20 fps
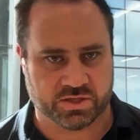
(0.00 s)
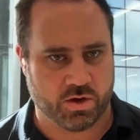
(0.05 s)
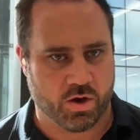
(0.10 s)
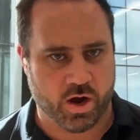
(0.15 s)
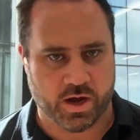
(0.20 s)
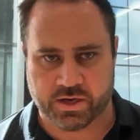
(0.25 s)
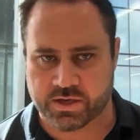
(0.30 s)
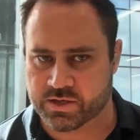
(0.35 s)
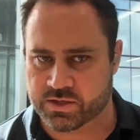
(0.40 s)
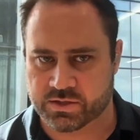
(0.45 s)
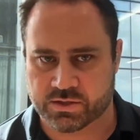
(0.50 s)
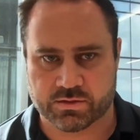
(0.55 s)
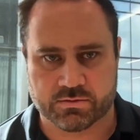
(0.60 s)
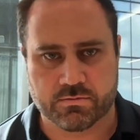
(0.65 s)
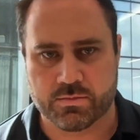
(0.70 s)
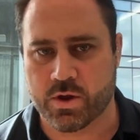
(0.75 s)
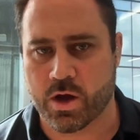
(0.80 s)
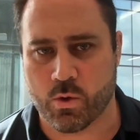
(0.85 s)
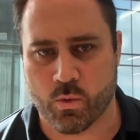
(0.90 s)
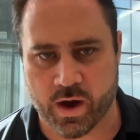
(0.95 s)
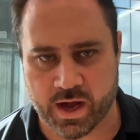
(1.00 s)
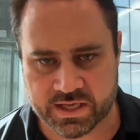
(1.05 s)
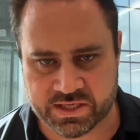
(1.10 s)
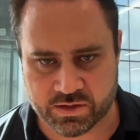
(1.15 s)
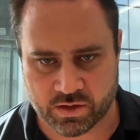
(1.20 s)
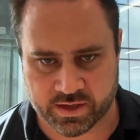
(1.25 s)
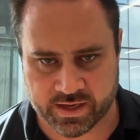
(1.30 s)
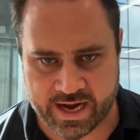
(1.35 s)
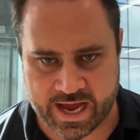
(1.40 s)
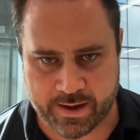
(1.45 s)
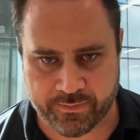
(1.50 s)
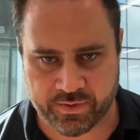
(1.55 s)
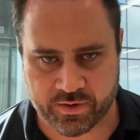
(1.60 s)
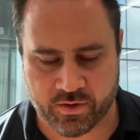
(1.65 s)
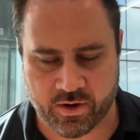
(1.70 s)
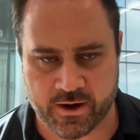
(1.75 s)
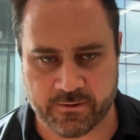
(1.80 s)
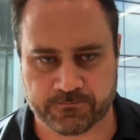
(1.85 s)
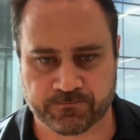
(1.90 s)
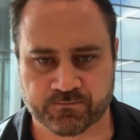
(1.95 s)
going to sign because no way, it's not going to
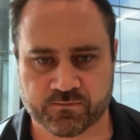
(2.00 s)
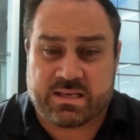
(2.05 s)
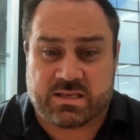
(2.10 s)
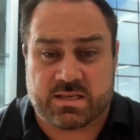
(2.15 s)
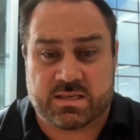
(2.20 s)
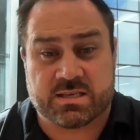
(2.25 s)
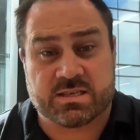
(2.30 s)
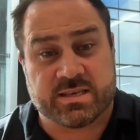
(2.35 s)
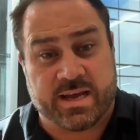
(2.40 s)
happen, right? That's